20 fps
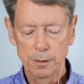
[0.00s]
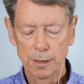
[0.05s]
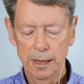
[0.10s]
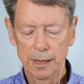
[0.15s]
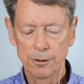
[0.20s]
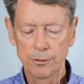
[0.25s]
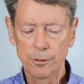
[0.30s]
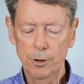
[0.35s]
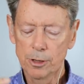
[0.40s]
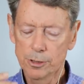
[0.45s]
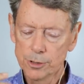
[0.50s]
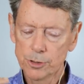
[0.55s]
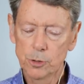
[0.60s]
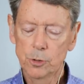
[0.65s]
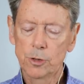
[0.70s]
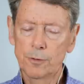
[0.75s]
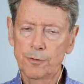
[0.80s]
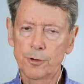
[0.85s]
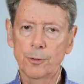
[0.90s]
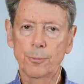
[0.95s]
and
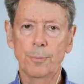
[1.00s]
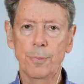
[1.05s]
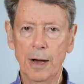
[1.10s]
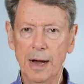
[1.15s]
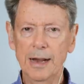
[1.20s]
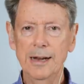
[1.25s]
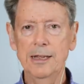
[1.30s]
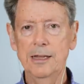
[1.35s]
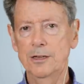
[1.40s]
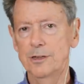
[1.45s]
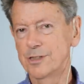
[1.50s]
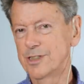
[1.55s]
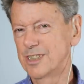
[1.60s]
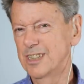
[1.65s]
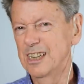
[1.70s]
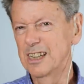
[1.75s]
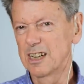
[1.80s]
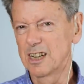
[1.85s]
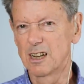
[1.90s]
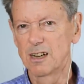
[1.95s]
also if your body is
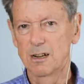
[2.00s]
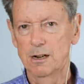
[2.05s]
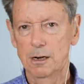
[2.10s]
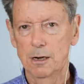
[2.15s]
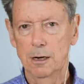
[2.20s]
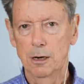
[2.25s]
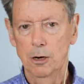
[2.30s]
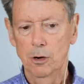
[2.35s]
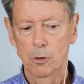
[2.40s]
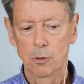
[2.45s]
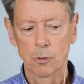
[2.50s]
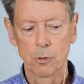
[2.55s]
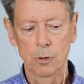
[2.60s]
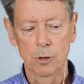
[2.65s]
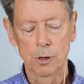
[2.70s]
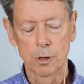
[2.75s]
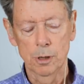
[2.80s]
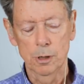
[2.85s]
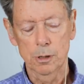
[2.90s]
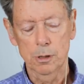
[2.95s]
sick
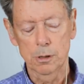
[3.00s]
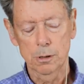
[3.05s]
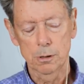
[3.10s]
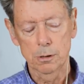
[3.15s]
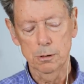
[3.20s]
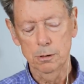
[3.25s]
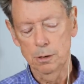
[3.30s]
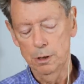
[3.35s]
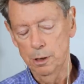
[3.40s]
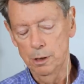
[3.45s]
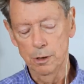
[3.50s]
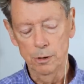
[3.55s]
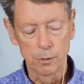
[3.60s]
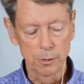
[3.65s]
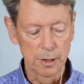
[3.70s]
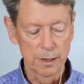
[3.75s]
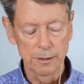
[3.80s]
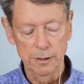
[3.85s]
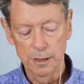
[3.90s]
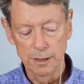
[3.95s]
or you
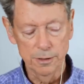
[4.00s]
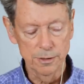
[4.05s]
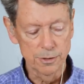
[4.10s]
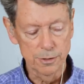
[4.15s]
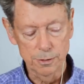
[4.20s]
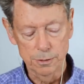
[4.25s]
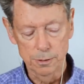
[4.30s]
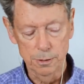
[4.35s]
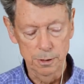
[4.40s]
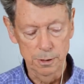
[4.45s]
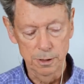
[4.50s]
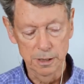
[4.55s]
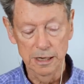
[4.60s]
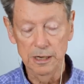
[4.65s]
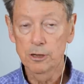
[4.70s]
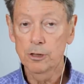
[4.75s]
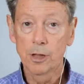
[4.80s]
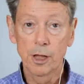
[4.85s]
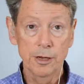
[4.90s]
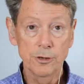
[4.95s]
know is uh,
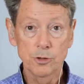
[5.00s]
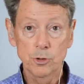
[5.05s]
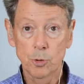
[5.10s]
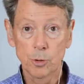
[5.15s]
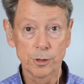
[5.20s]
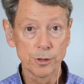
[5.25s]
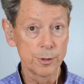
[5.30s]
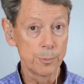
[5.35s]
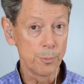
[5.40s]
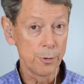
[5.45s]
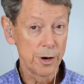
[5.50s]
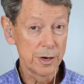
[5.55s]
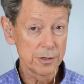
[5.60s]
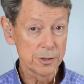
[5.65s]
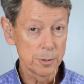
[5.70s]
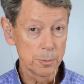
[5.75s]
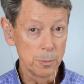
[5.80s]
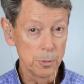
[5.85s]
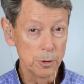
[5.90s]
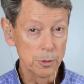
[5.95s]
inclined toward
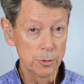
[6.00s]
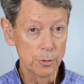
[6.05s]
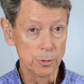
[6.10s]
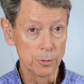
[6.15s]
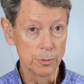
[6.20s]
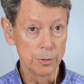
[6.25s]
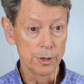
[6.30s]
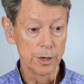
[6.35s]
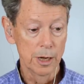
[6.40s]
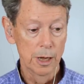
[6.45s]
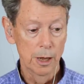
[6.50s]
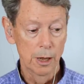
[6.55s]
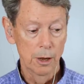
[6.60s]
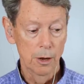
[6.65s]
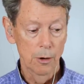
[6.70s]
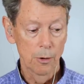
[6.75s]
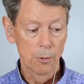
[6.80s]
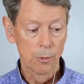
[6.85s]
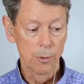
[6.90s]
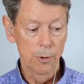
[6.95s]
depressed mood
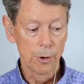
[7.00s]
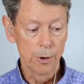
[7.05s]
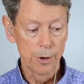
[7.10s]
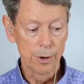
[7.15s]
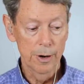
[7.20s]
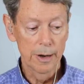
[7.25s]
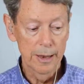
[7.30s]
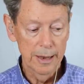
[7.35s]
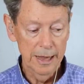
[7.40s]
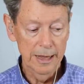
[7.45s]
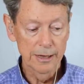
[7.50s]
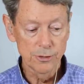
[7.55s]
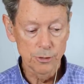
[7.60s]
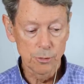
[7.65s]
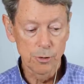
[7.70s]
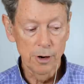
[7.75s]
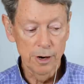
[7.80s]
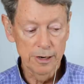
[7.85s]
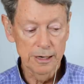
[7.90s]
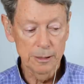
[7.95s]
or has
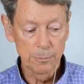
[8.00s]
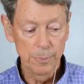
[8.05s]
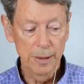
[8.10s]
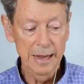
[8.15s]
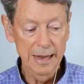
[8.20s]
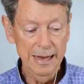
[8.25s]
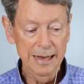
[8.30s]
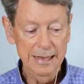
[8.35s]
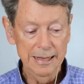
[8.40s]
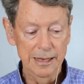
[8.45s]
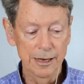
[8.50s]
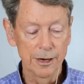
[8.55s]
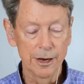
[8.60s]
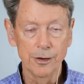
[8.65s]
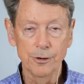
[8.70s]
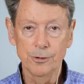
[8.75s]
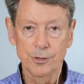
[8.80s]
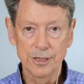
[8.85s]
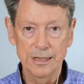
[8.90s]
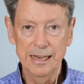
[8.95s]
chronic pain that
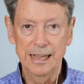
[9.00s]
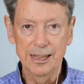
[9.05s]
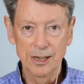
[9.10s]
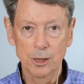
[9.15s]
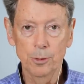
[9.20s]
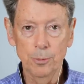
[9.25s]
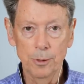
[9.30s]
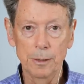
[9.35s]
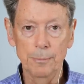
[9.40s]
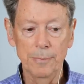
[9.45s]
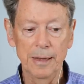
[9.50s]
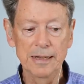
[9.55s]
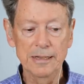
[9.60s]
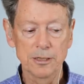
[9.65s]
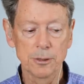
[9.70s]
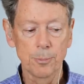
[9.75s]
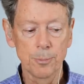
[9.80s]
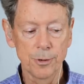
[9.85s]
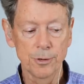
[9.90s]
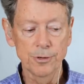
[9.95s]
understandably
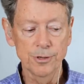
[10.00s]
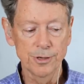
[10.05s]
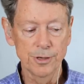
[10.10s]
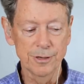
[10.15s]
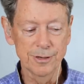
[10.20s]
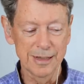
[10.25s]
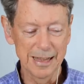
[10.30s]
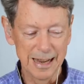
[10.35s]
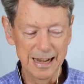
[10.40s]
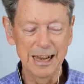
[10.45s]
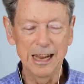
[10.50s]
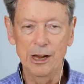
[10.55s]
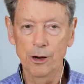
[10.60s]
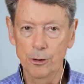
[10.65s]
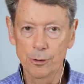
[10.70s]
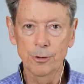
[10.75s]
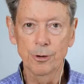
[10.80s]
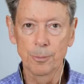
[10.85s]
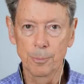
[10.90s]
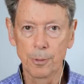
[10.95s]
makes a person kind of
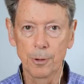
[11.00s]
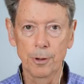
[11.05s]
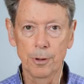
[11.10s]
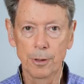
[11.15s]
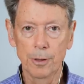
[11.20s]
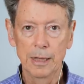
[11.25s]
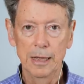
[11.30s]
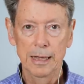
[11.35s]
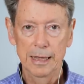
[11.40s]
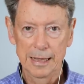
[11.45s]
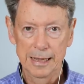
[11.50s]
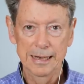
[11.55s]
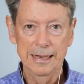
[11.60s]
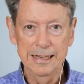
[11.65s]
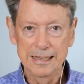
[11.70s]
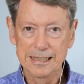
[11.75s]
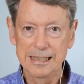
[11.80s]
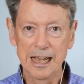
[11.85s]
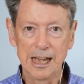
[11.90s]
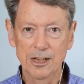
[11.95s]
irritable and
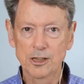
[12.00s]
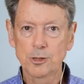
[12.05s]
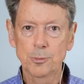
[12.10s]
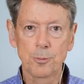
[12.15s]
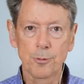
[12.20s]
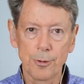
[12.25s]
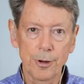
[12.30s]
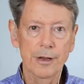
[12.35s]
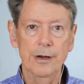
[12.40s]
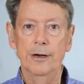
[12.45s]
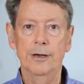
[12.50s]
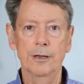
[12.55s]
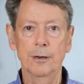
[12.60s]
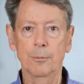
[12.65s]
exasperated